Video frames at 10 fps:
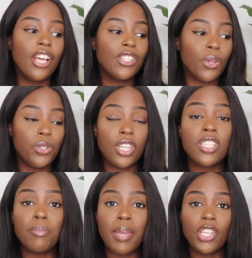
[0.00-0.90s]
So
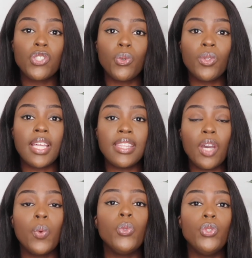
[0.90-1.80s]
just make sure that
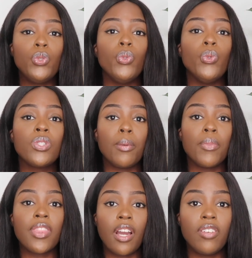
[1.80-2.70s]
they will do some
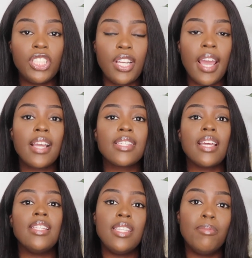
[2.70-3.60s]
thorough checks,
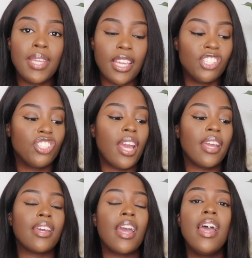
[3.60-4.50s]
a DBS
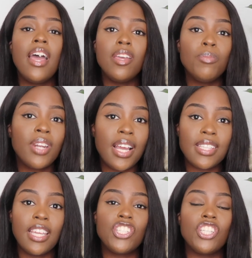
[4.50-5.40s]
check,
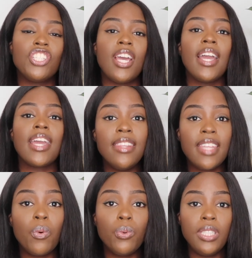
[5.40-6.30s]
immunization check, and
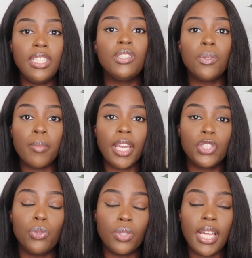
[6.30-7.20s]
they will need to make
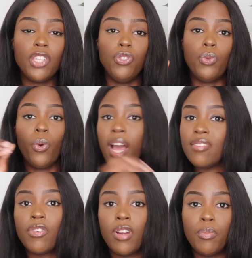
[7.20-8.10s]
sure that you don't have
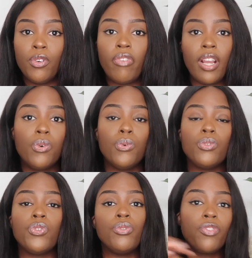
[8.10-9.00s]
a criminal
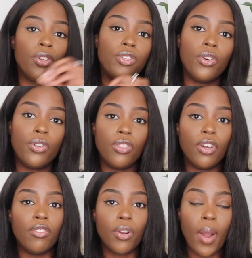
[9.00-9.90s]
record, you've got
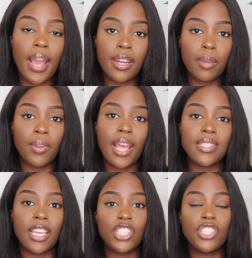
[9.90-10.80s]
the required
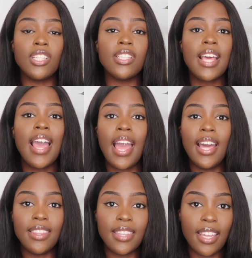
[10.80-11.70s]
immunizations,
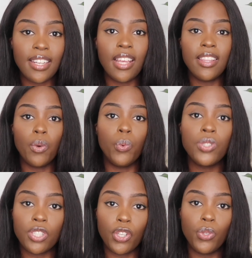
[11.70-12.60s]
and then they will
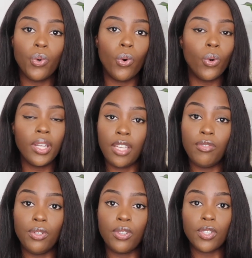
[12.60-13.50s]
secure or give you the